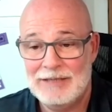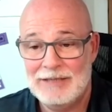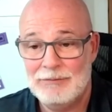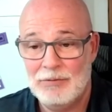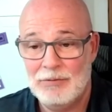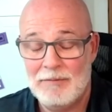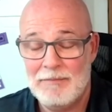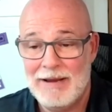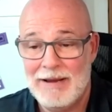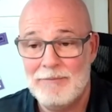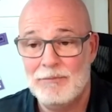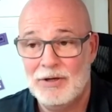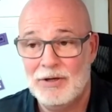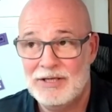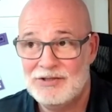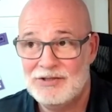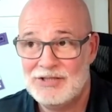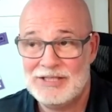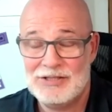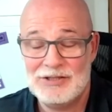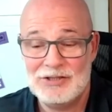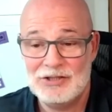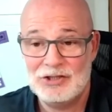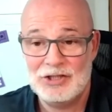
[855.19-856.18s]
remember, this
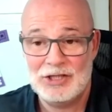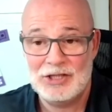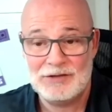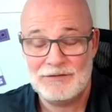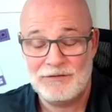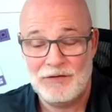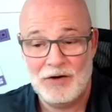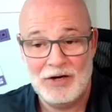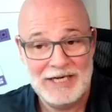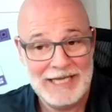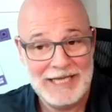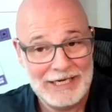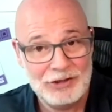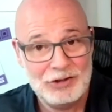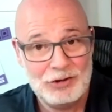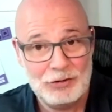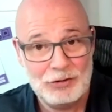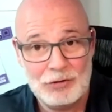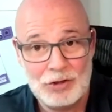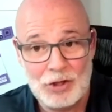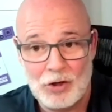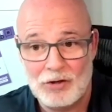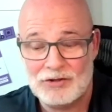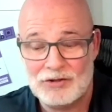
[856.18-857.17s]
isn't just financial
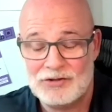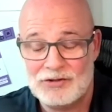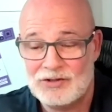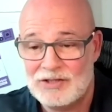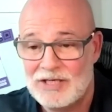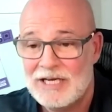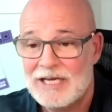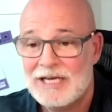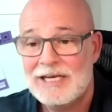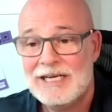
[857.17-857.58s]
cost,